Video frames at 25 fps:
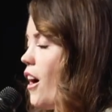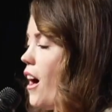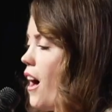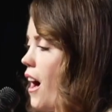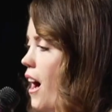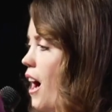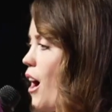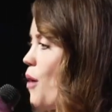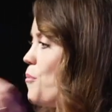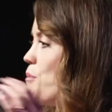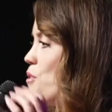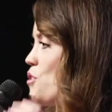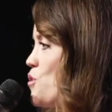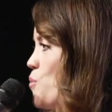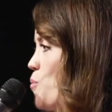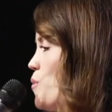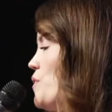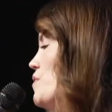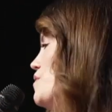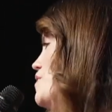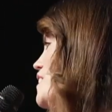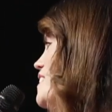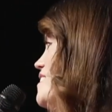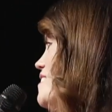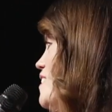how much more
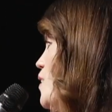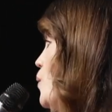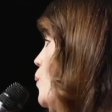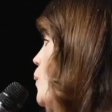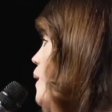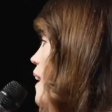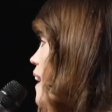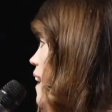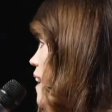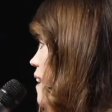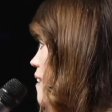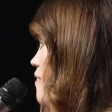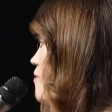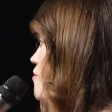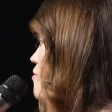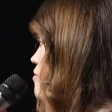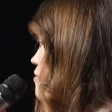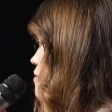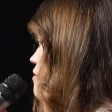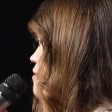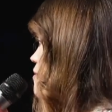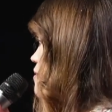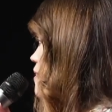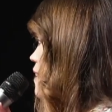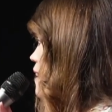faith can we have
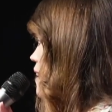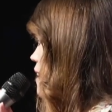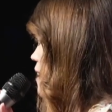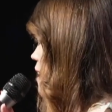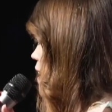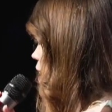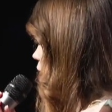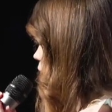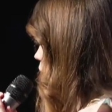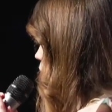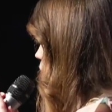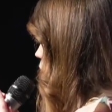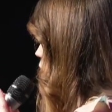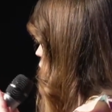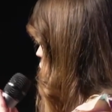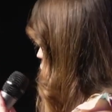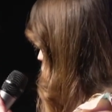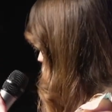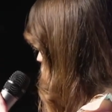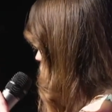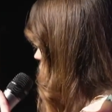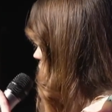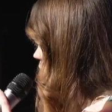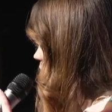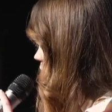in him and
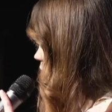trust